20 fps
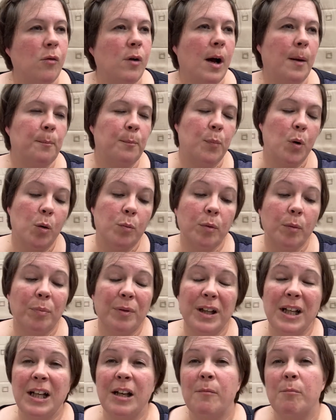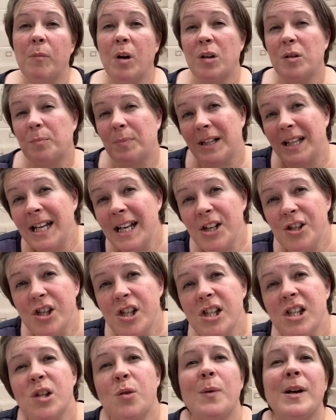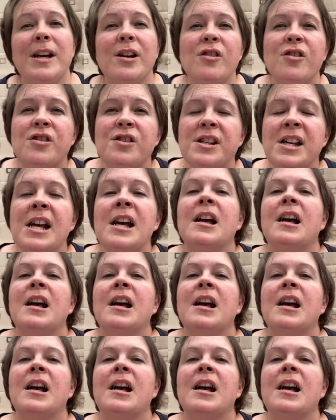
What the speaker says: and probably multiplication squares.